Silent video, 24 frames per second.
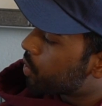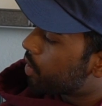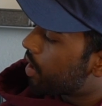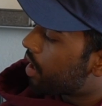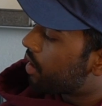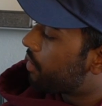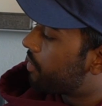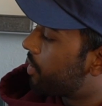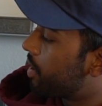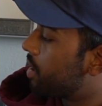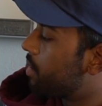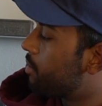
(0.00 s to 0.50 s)
were
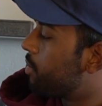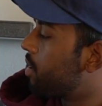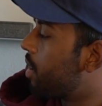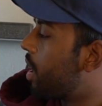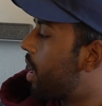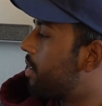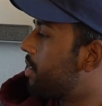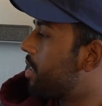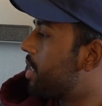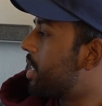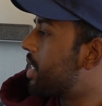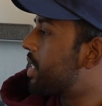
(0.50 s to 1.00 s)
not available
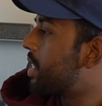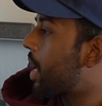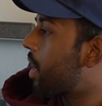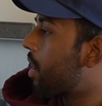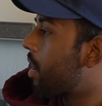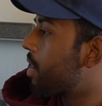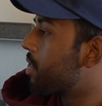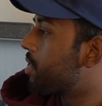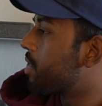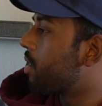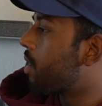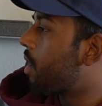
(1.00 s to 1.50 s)
on the
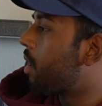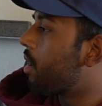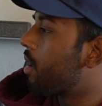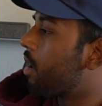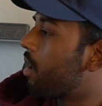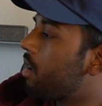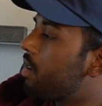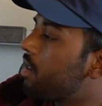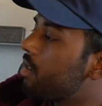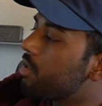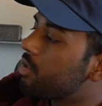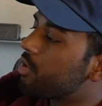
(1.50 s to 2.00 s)
standard SLR at
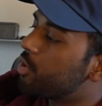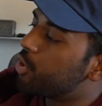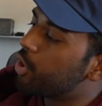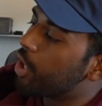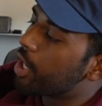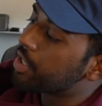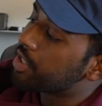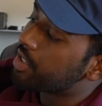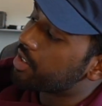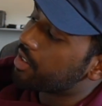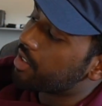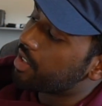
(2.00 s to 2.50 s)
all,
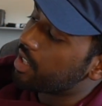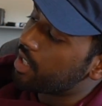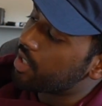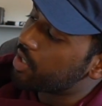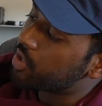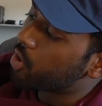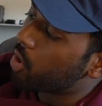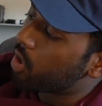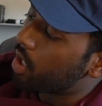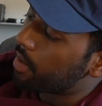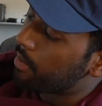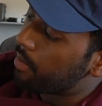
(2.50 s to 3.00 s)
just the
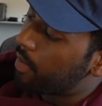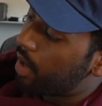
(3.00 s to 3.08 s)
Sterling